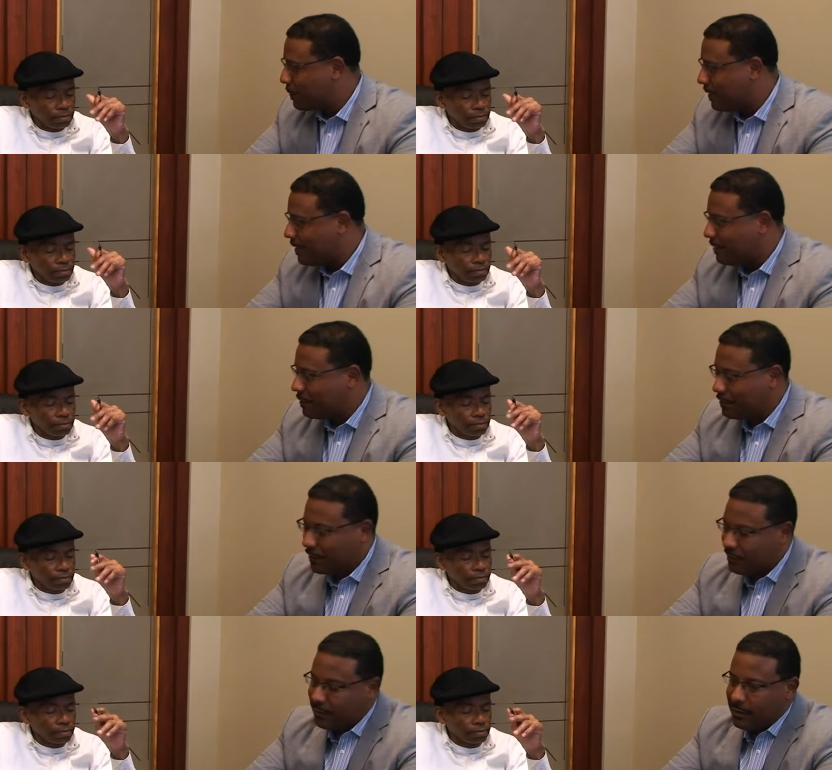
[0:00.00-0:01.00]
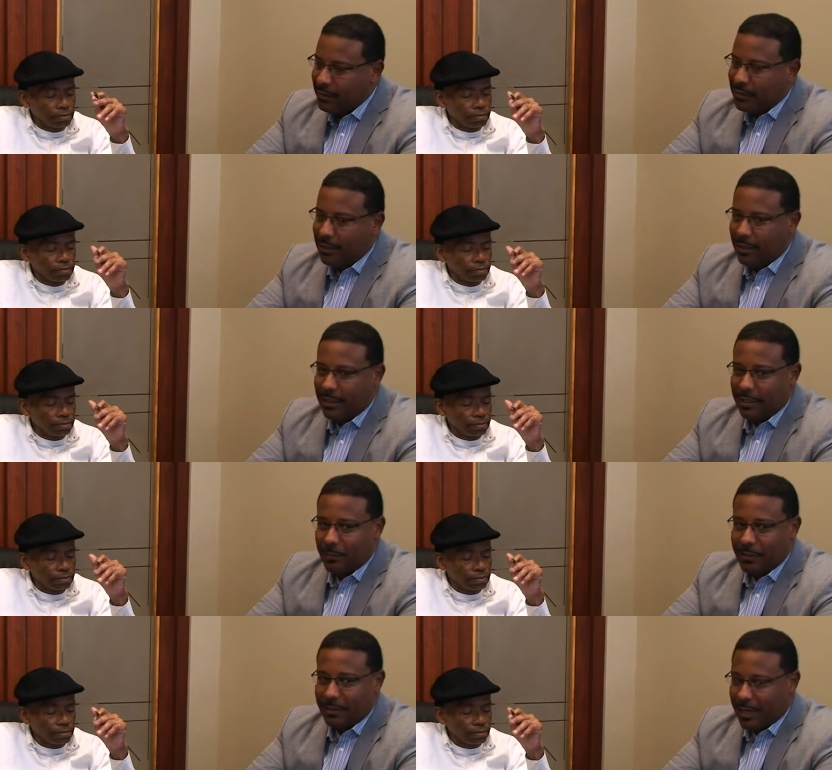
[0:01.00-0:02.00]
Speaker 1: you can get, as you know, mm-hmm. uh,
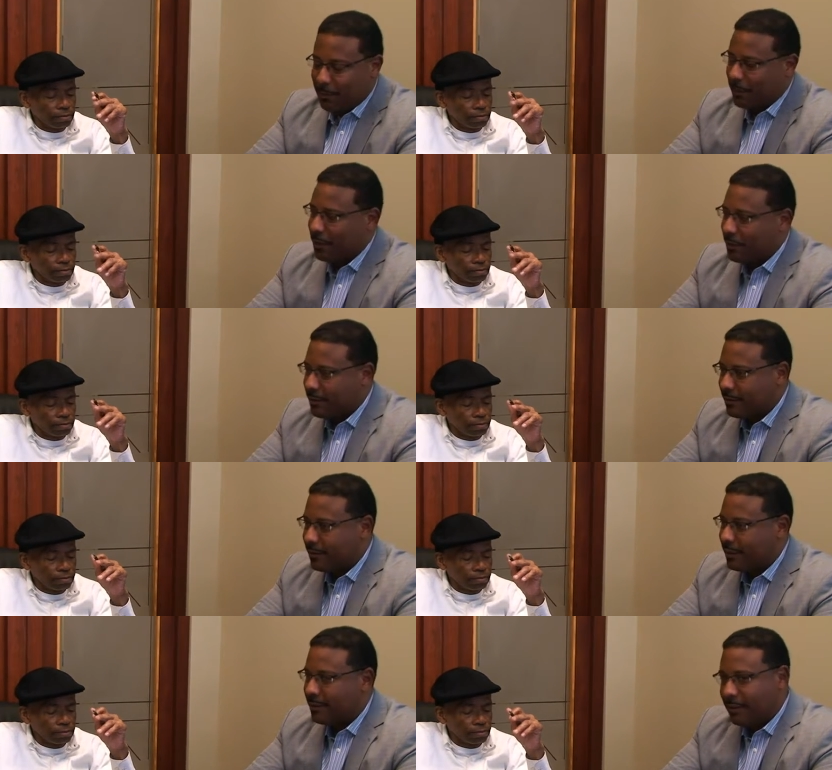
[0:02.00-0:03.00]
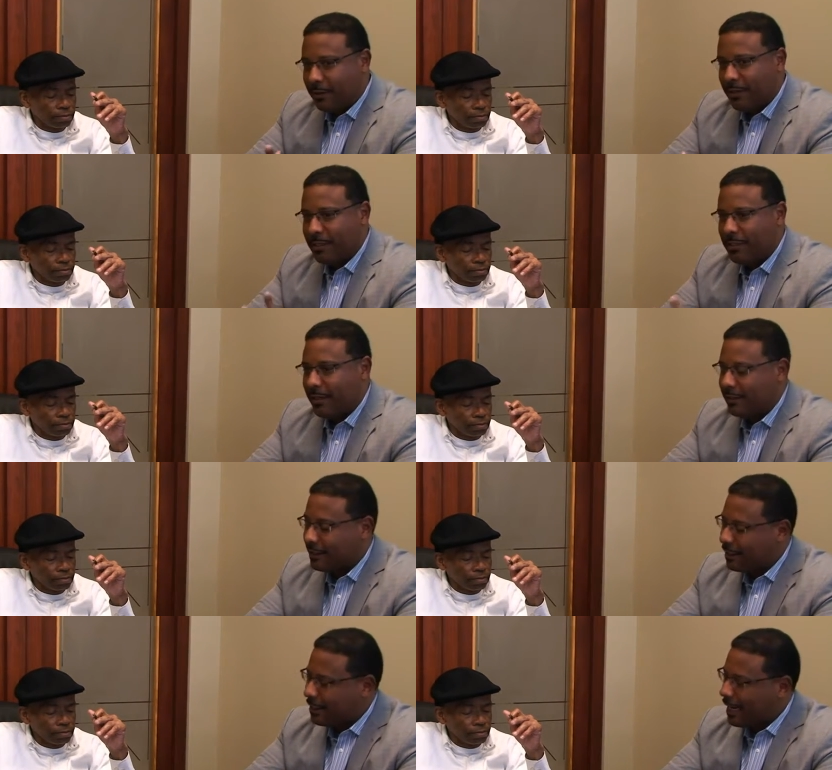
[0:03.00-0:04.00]
is when your neighbor calls and says, "You know what? That Sean's
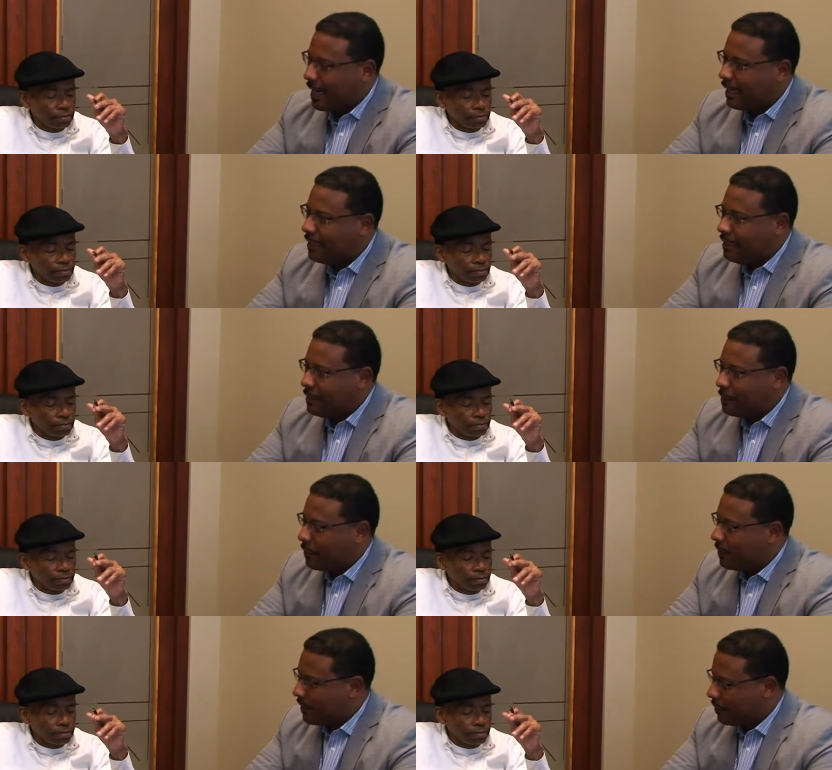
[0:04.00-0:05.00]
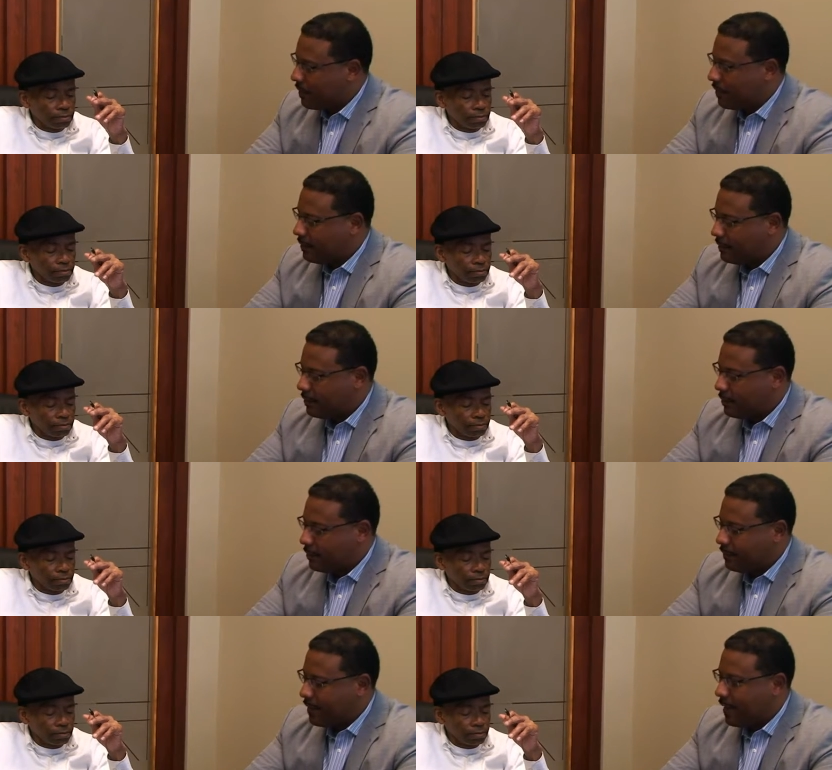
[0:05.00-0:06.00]
a good guy. You ought to think about it." And so
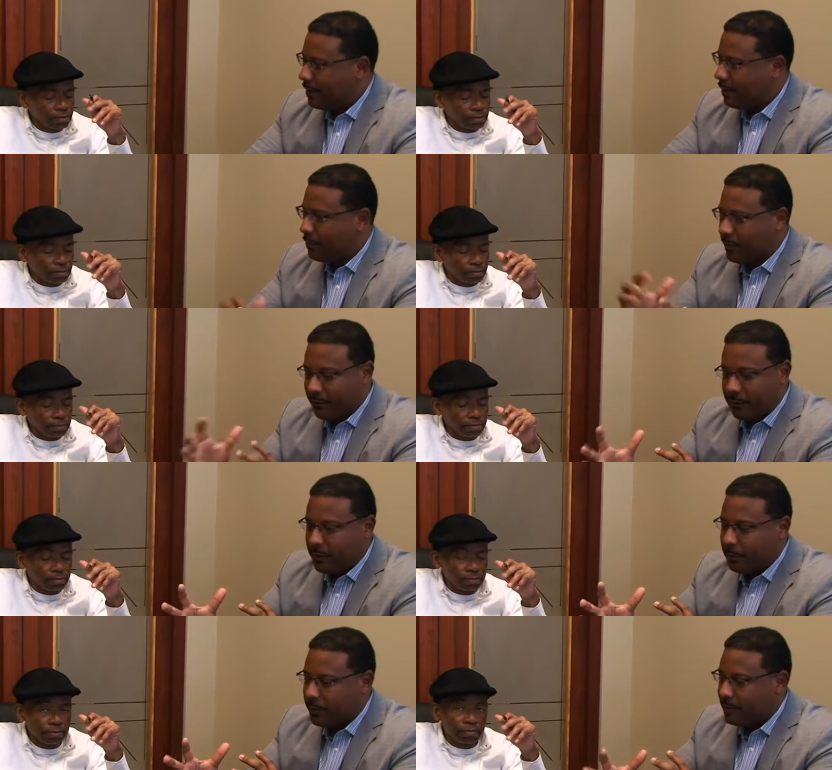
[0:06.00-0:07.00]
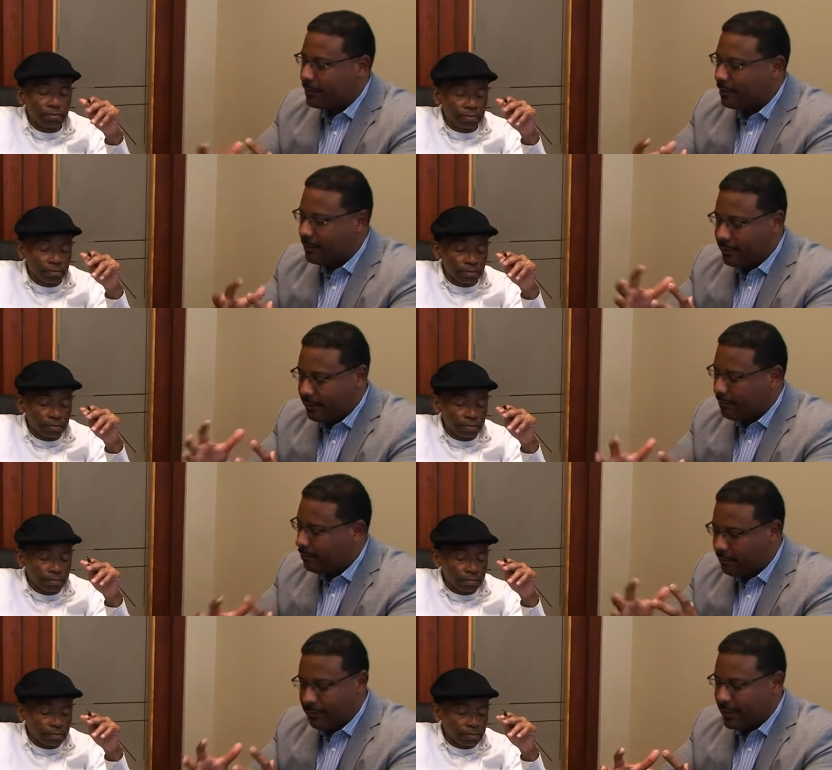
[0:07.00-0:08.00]
we've got we we're just
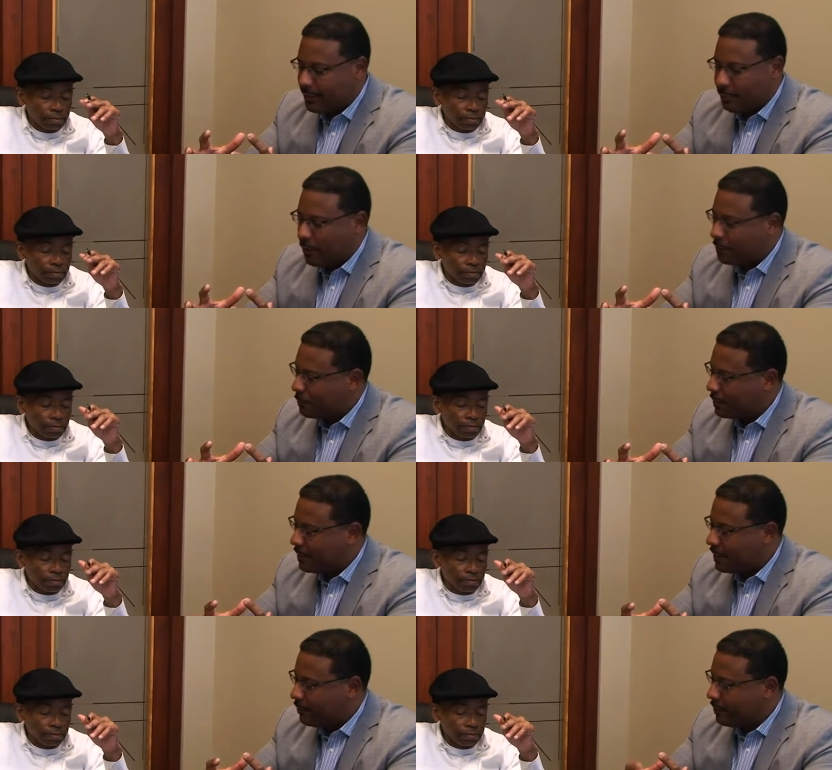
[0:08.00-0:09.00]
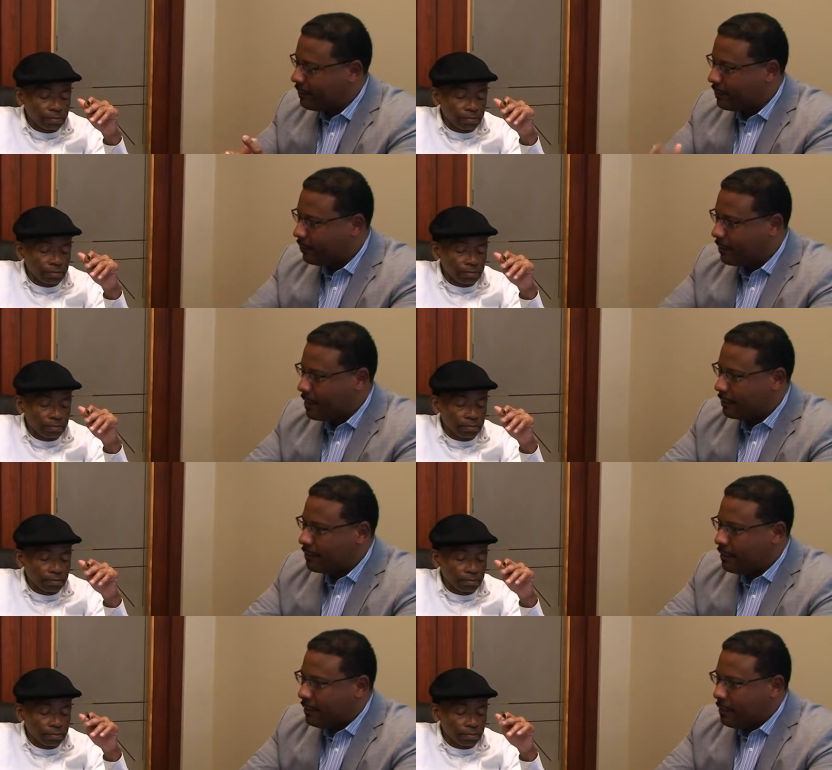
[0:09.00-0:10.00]
since March 14th, we've hit the
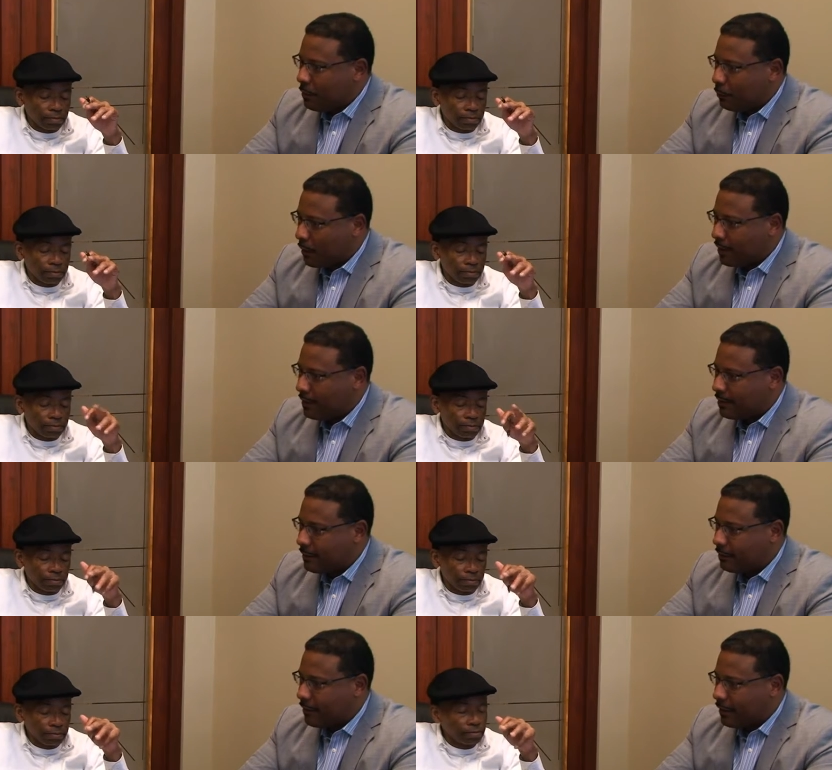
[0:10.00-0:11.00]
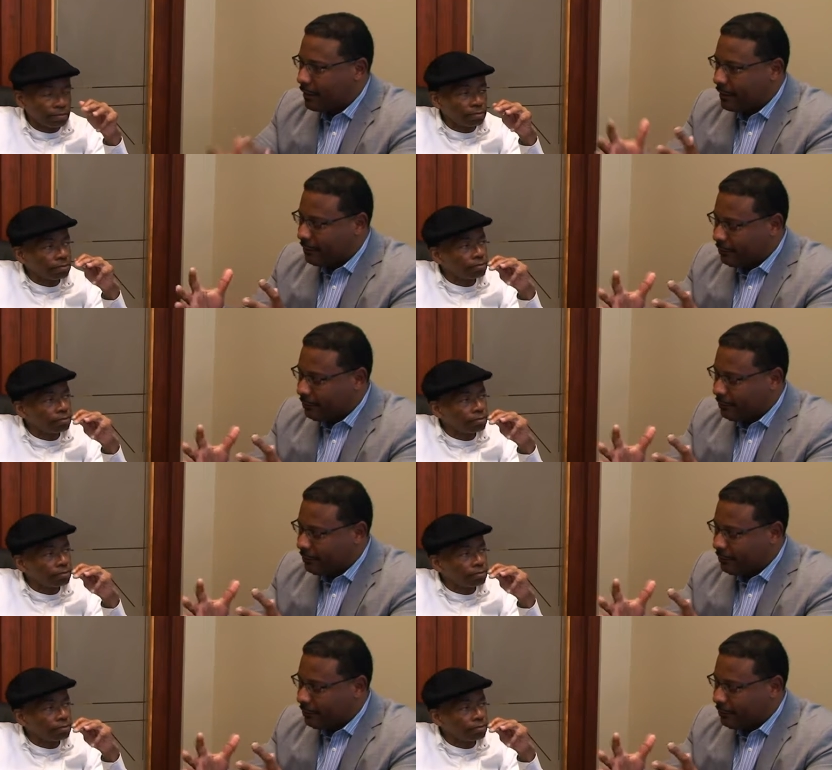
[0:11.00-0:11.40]
ground running. It's a very